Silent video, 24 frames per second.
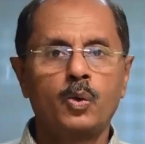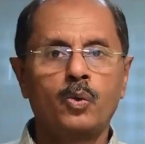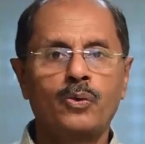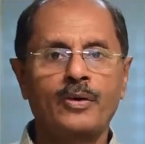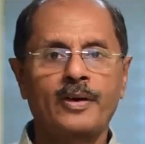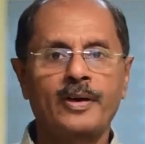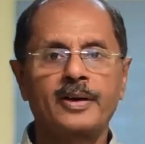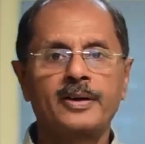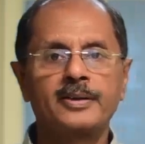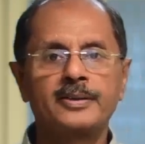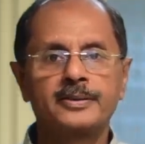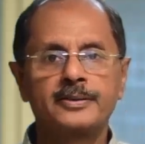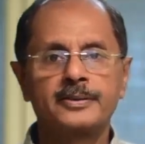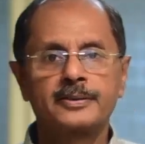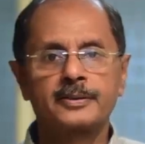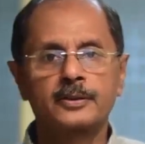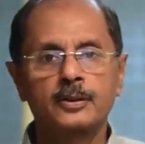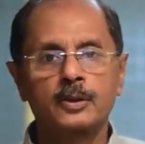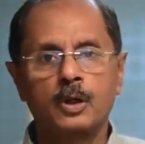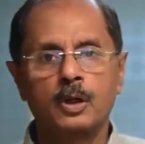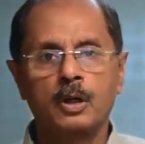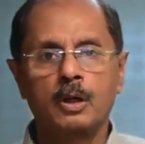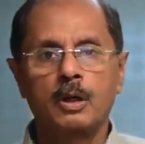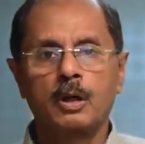Friends,
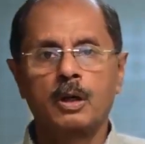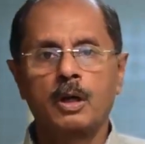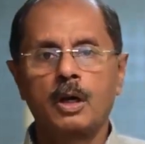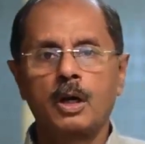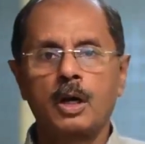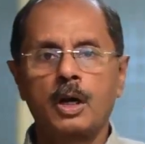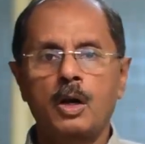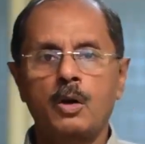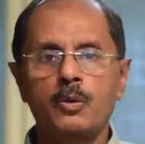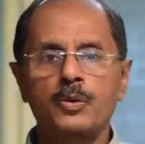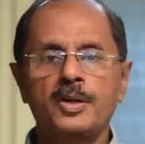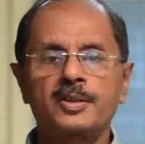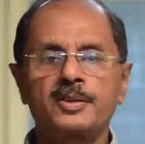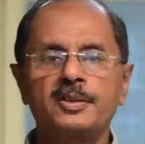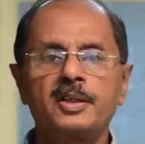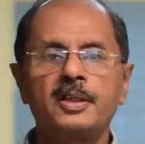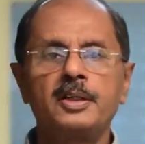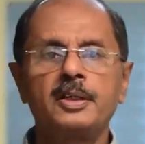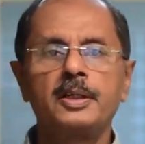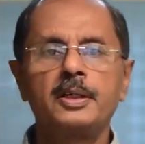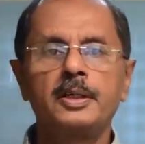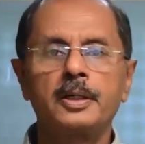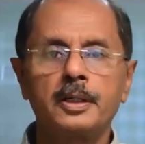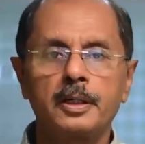out of
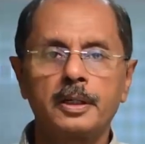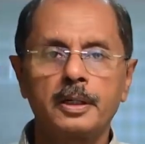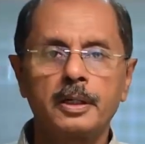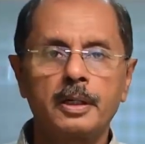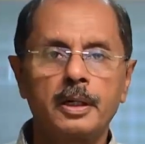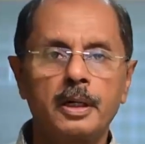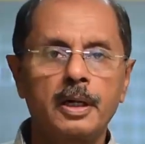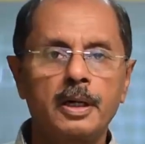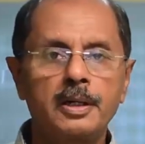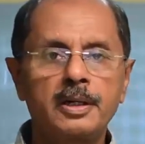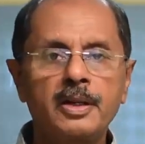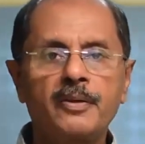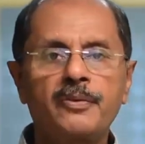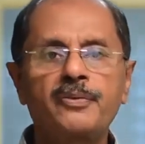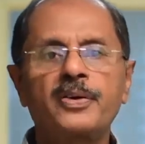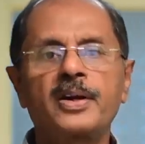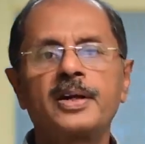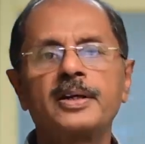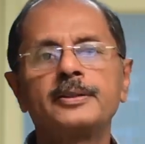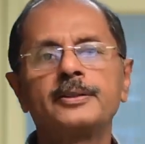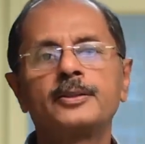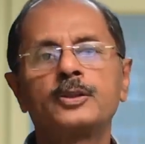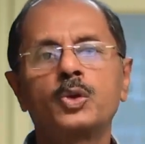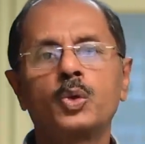the
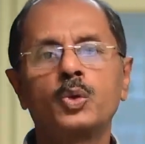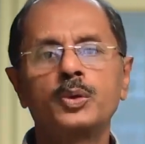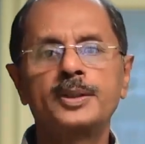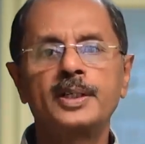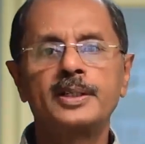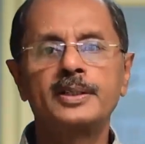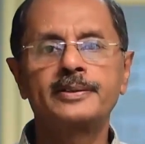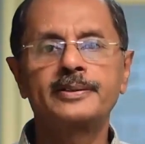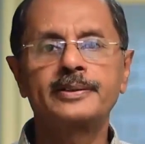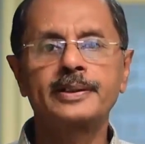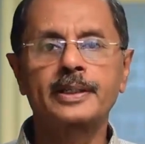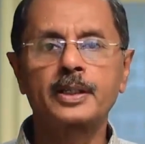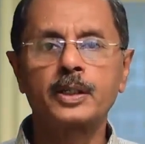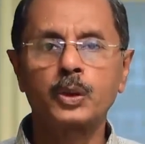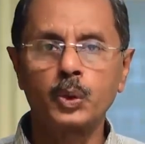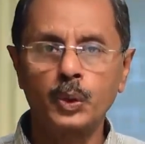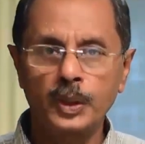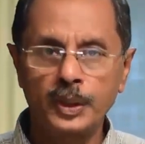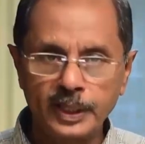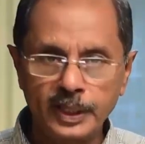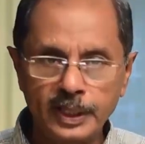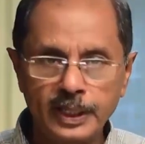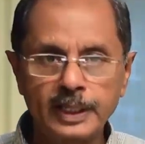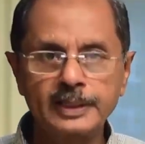different social
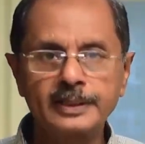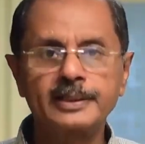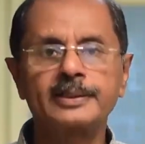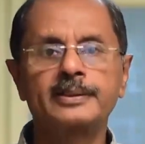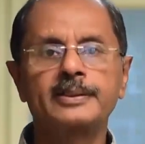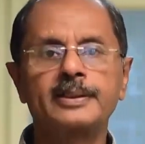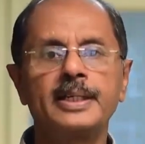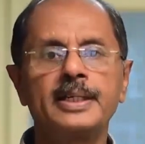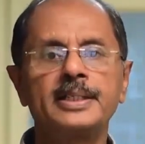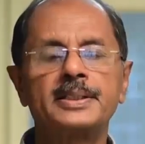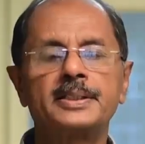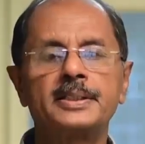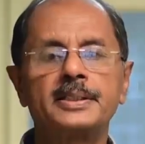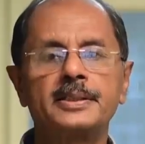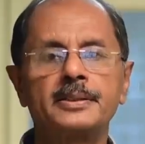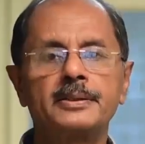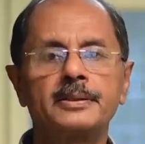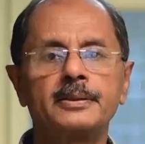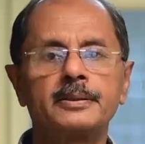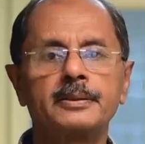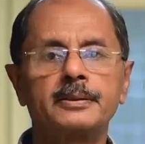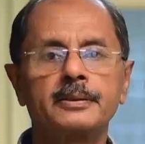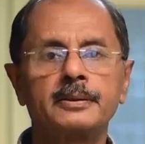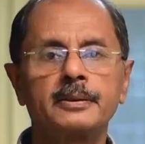security
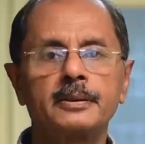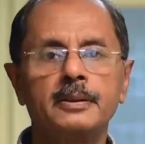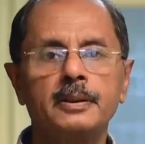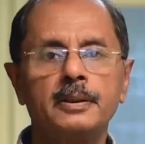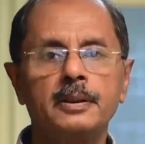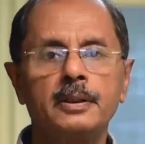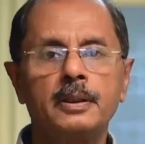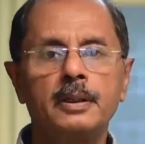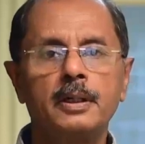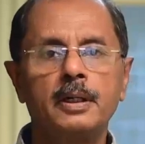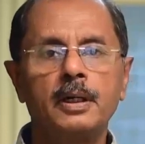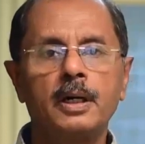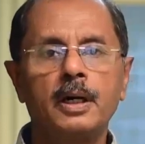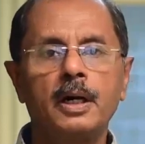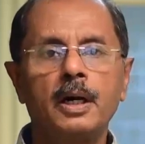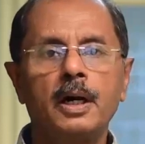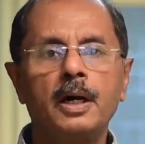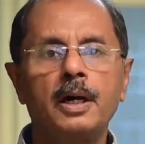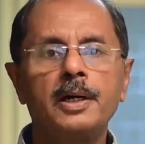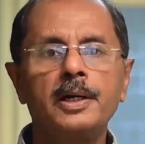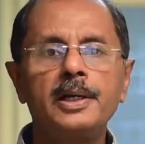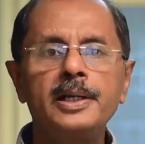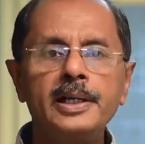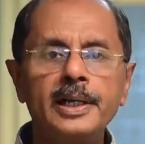legislations,
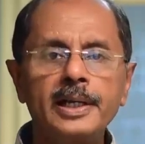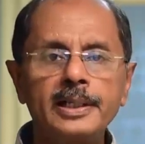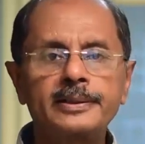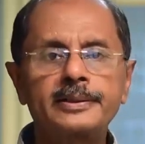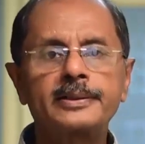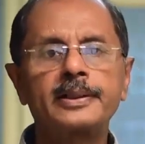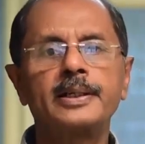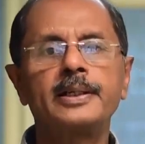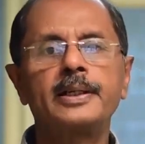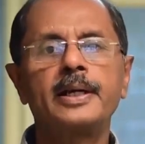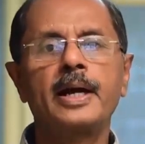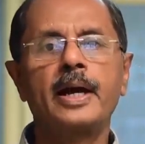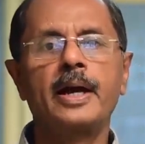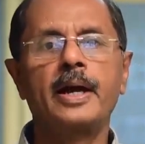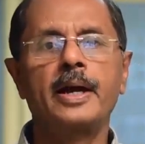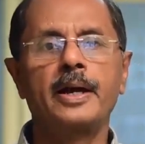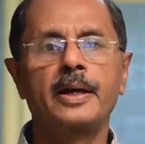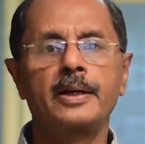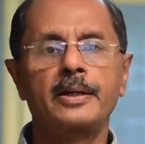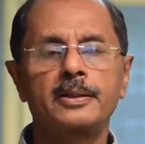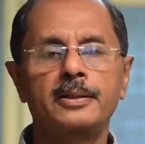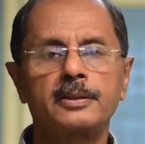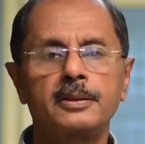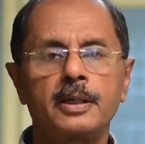ESI
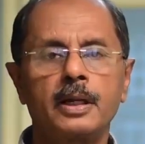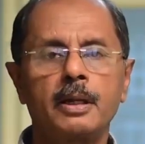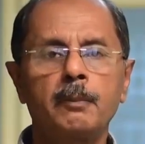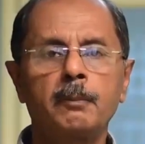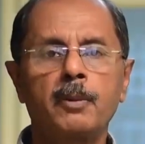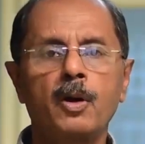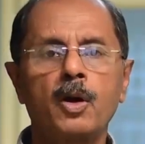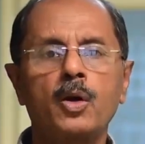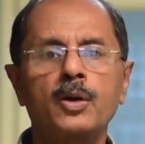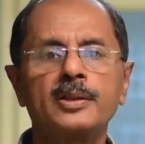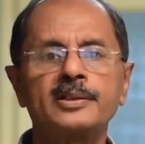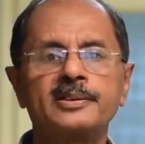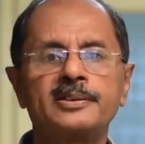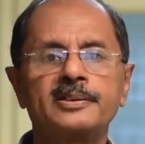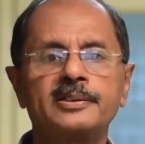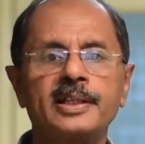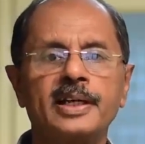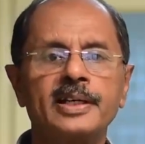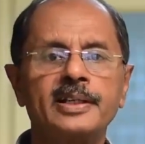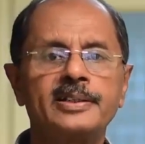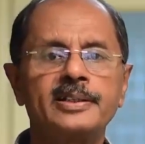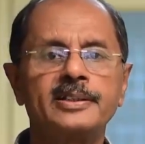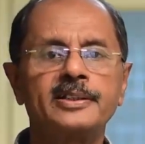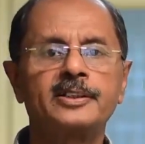Act, Employees
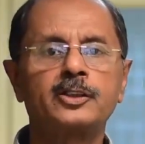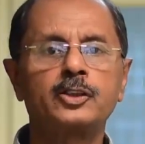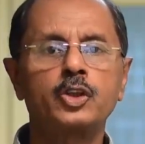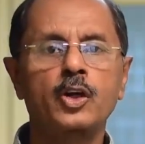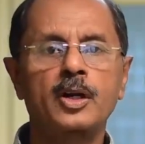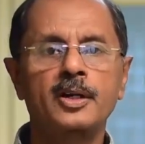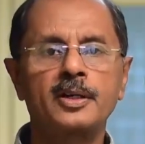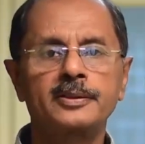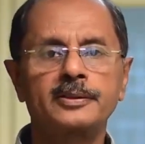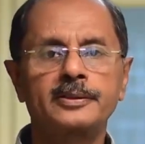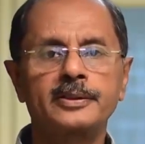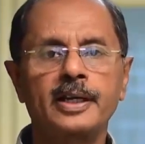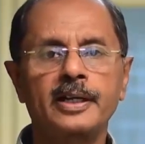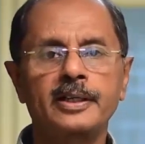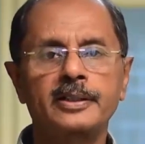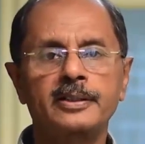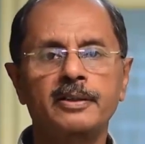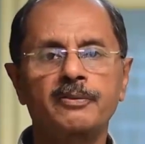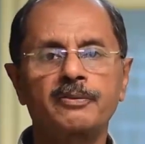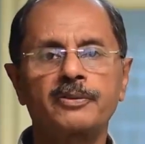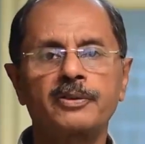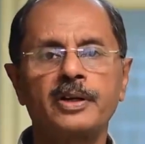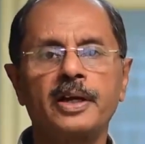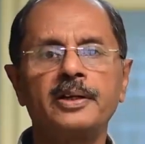State Insurance Act
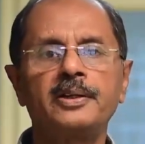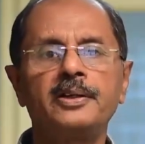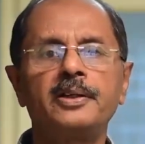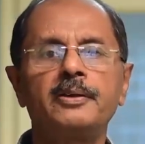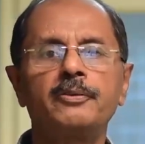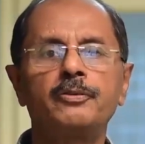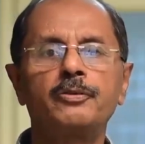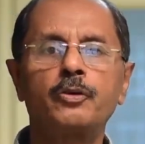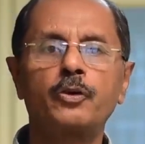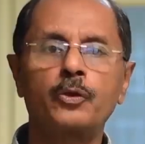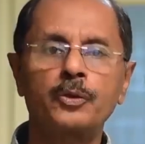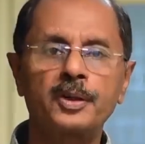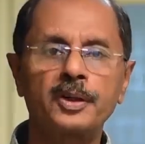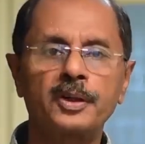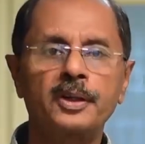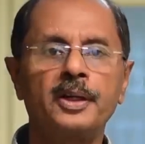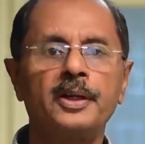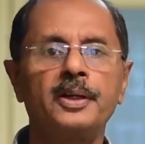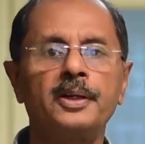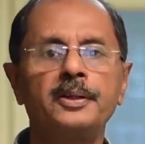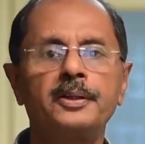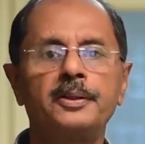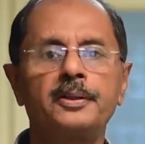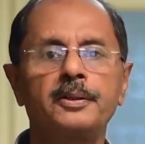of
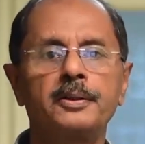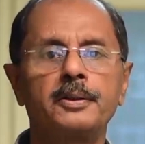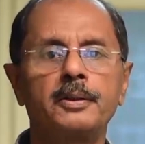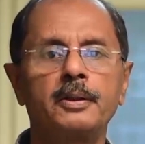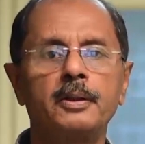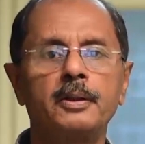1948,